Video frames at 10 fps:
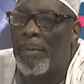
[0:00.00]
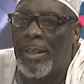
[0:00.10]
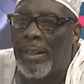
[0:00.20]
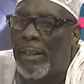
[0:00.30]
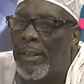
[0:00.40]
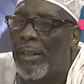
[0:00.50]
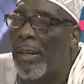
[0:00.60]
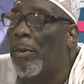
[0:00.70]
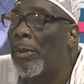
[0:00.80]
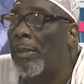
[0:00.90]
are
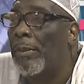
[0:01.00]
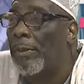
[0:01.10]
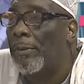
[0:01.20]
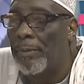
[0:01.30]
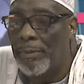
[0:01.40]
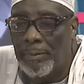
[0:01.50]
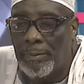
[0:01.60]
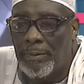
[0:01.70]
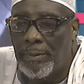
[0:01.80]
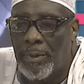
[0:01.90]
fundamental in a democracy,
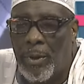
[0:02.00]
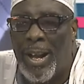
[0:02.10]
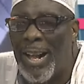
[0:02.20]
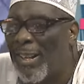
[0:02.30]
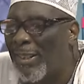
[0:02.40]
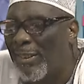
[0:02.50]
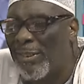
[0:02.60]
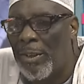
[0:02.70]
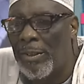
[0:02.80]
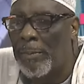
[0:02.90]
or
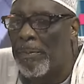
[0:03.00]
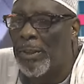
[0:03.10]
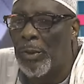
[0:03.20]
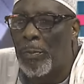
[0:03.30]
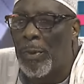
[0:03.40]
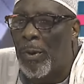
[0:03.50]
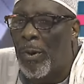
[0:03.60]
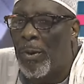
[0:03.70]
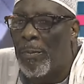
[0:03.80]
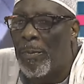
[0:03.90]
else the
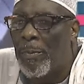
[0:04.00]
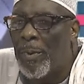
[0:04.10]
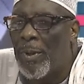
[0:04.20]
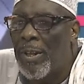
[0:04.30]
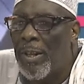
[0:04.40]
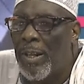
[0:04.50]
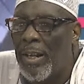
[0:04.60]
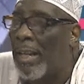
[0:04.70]
person will become